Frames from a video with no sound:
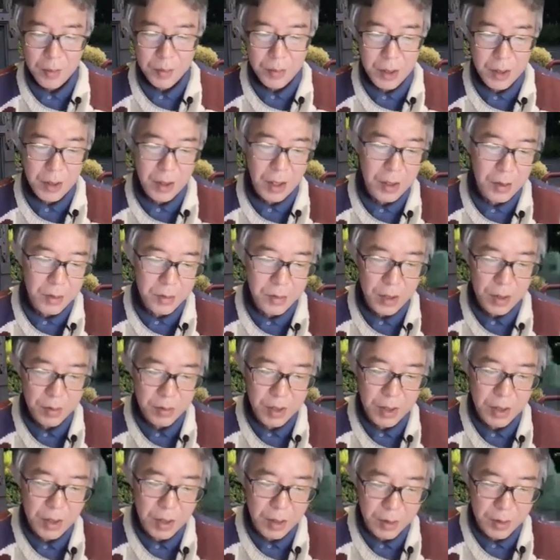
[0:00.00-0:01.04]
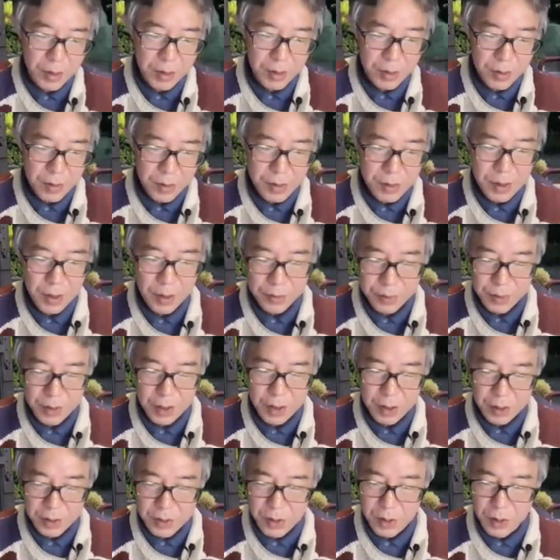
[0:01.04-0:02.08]
But anyway, we can safely
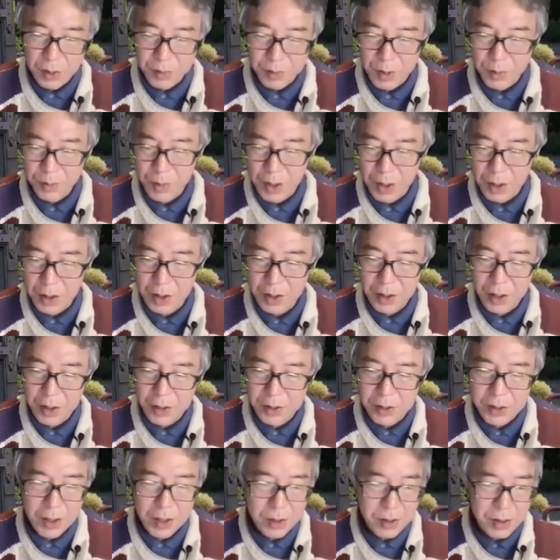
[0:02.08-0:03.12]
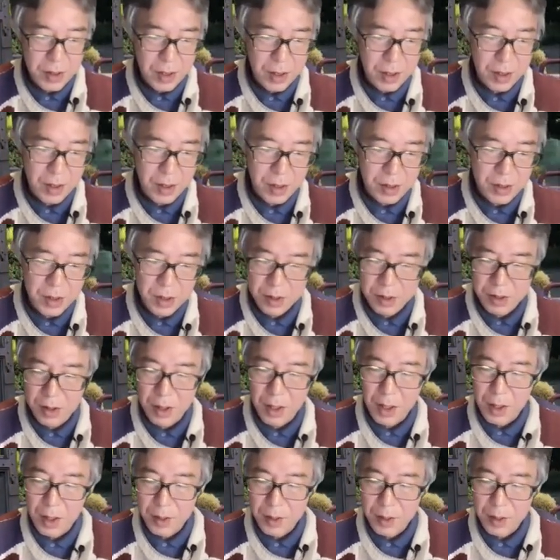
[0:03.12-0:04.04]
assume in many cases that this is